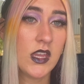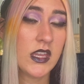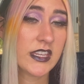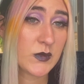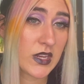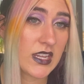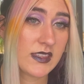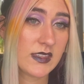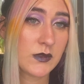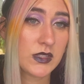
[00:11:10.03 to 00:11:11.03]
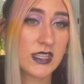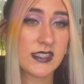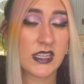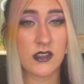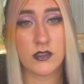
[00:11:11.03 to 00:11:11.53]
experiences with this
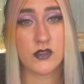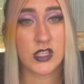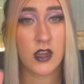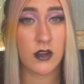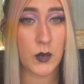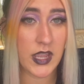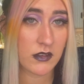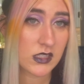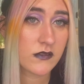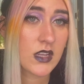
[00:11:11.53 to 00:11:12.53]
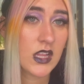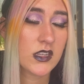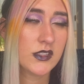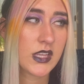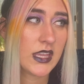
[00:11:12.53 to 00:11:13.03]
and I've used it on a wide range of
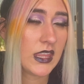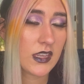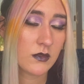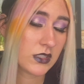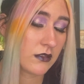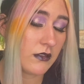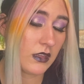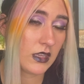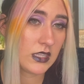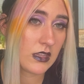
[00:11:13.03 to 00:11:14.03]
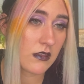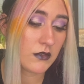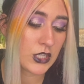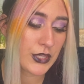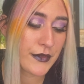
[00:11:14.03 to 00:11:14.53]
colors, I think I'm just going to continue
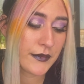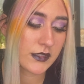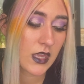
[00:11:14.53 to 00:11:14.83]
to use